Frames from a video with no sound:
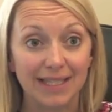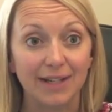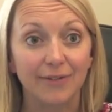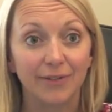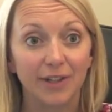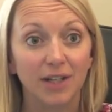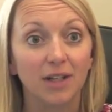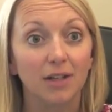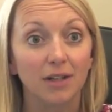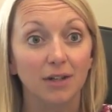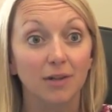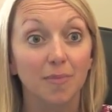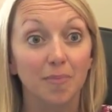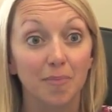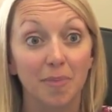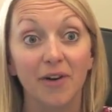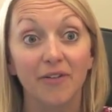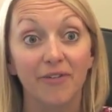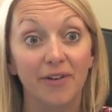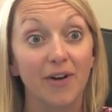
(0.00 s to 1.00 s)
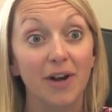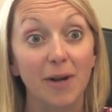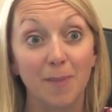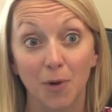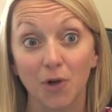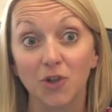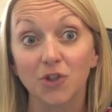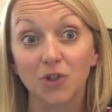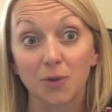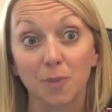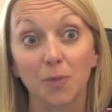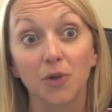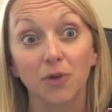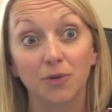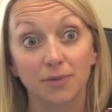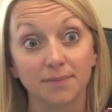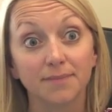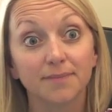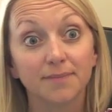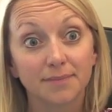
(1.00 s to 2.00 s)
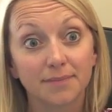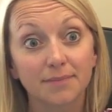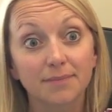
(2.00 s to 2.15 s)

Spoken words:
difficult but very possible.